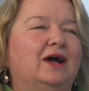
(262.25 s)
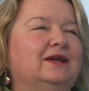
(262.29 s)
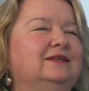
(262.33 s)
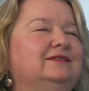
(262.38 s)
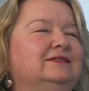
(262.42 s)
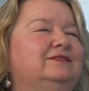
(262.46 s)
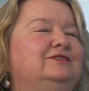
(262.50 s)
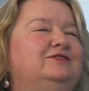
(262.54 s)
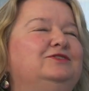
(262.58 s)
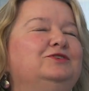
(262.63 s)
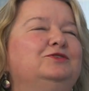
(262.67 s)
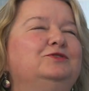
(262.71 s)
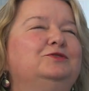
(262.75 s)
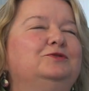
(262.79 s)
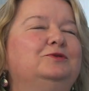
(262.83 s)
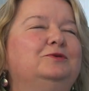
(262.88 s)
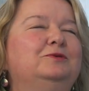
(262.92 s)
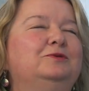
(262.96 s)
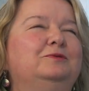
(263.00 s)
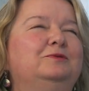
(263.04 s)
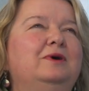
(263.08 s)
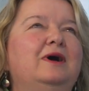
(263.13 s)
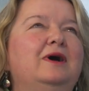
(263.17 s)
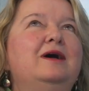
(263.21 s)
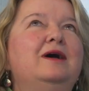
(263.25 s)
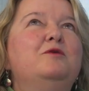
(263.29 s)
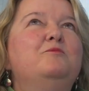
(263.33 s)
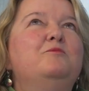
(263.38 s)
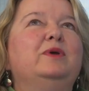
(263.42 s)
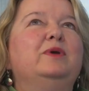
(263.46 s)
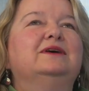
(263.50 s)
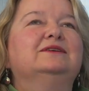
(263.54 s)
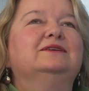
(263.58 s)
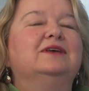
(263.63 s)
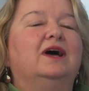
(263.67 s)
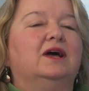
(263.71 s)
I do,
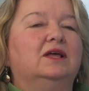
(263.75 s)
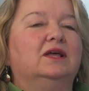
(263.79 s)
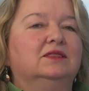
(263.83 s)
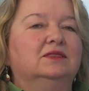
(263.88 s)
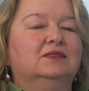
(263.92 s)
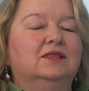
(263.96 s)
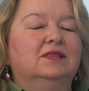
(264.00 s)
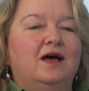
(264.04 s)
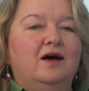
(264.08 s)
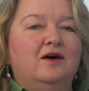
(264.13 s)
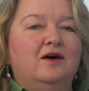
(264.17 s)
because I love...